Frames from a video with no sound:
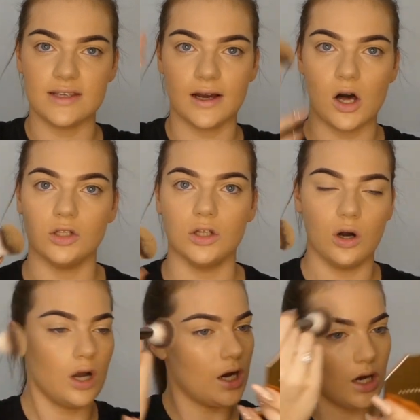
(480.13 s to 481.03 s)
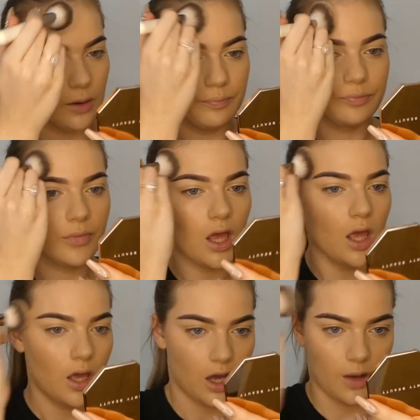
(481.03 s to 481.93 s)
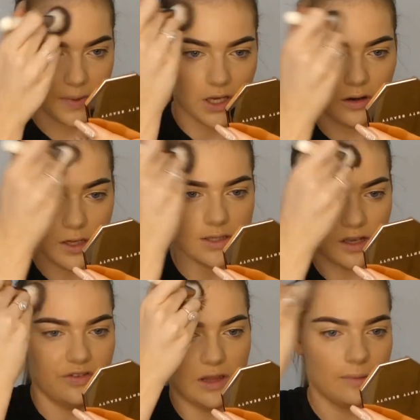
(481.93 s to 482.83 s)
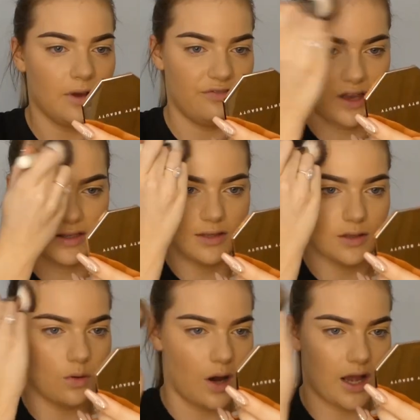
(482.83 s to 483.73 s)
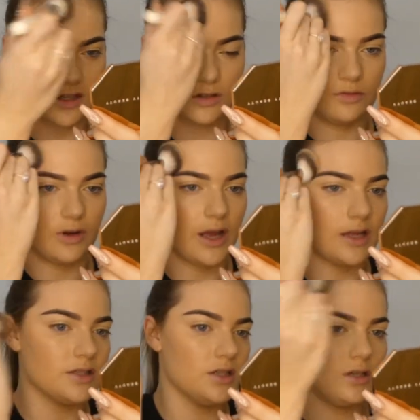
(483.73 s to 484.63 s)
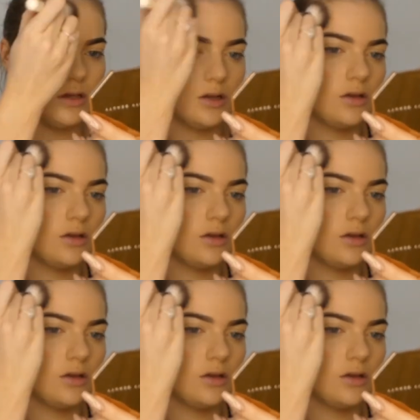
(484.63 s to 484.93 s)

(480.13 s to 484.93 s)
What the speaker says: like a longer appearance. I feel like my face is quite rounded.